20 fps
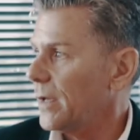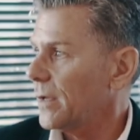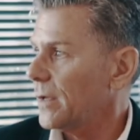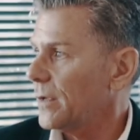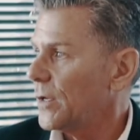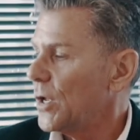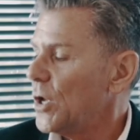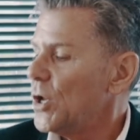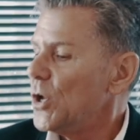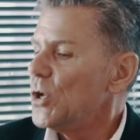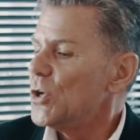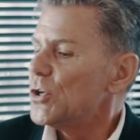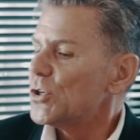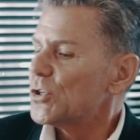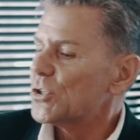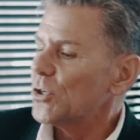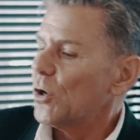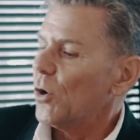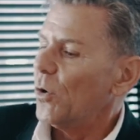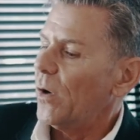Yeah.
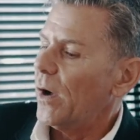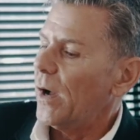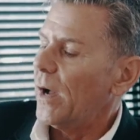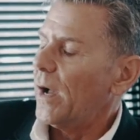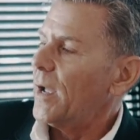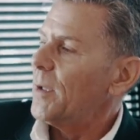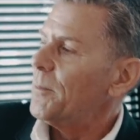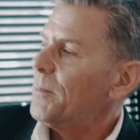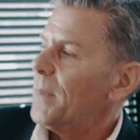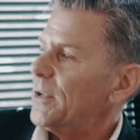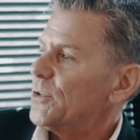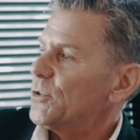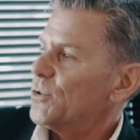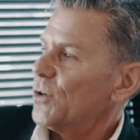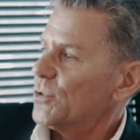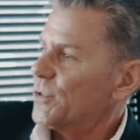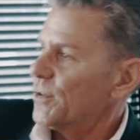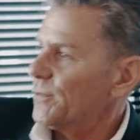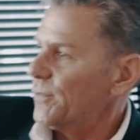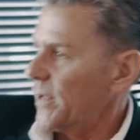So I met
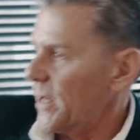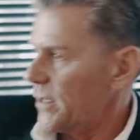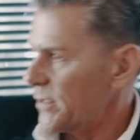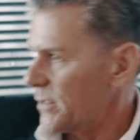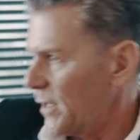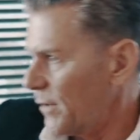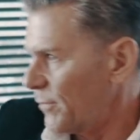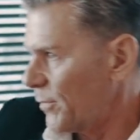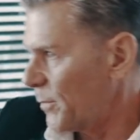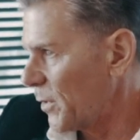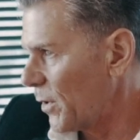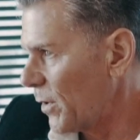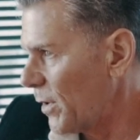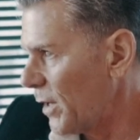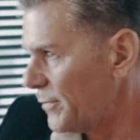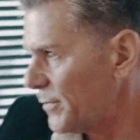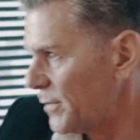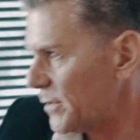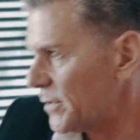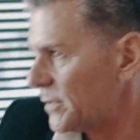Joseph last night from your
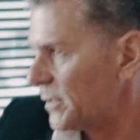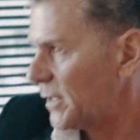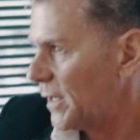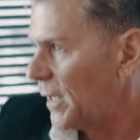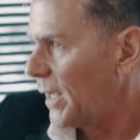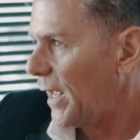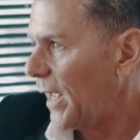office,